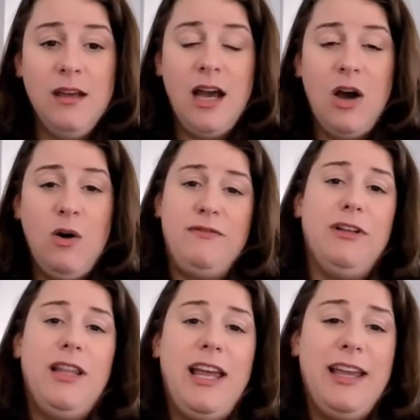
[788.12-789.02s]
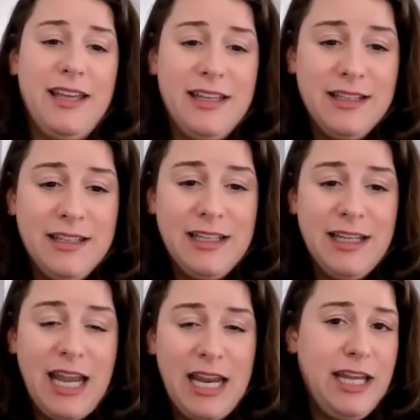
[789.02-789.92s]
However, like
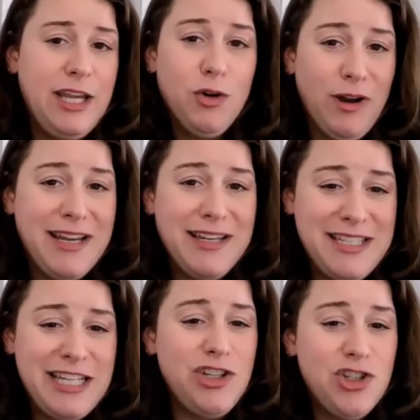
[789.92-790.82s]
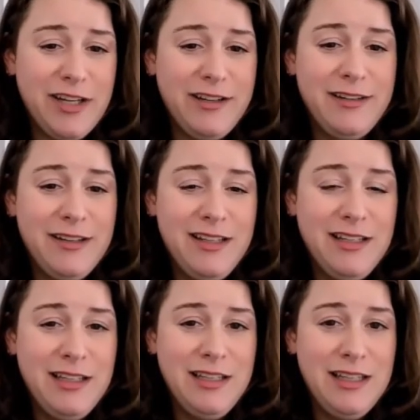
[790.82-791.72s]
any great teaching,
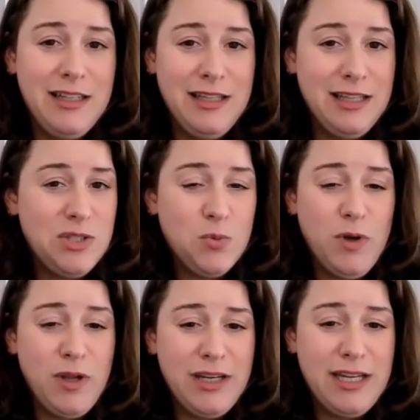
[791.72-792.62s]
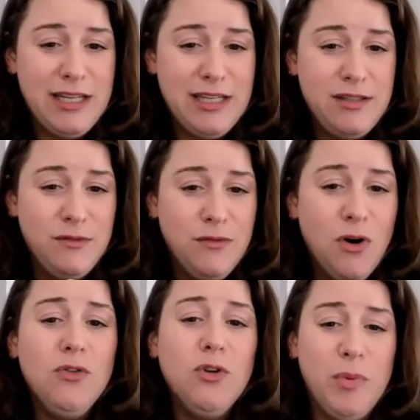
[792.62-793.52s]
this one is
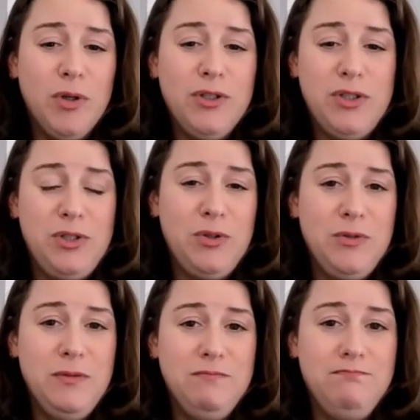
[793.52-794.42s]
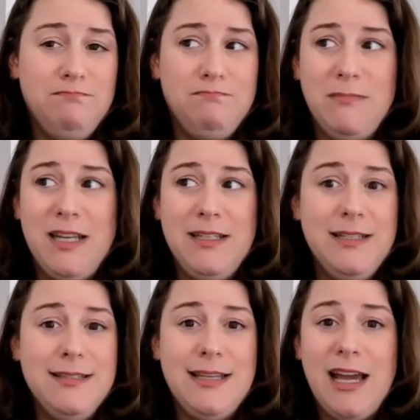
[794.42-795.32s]
vulnerable to a
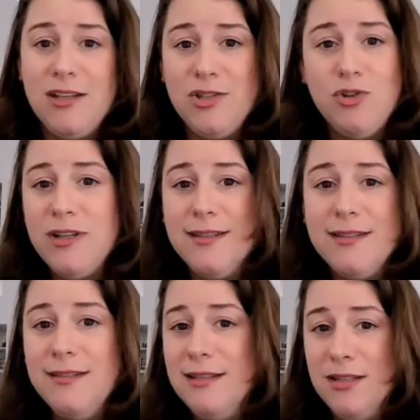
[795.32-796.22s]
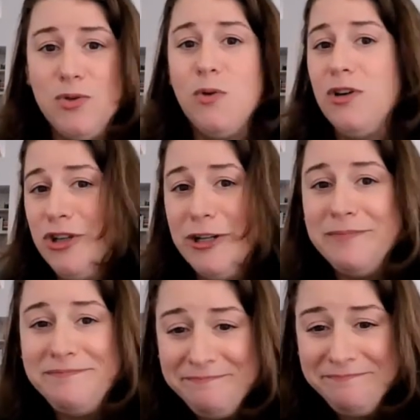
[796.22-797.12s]
disastrous
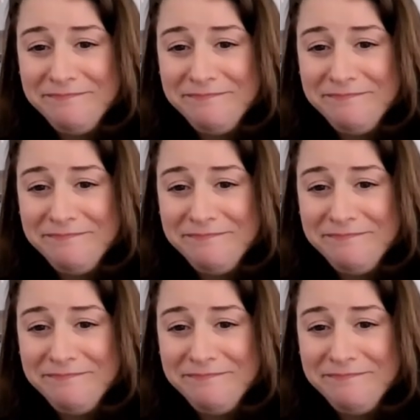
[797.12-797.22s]
distortion.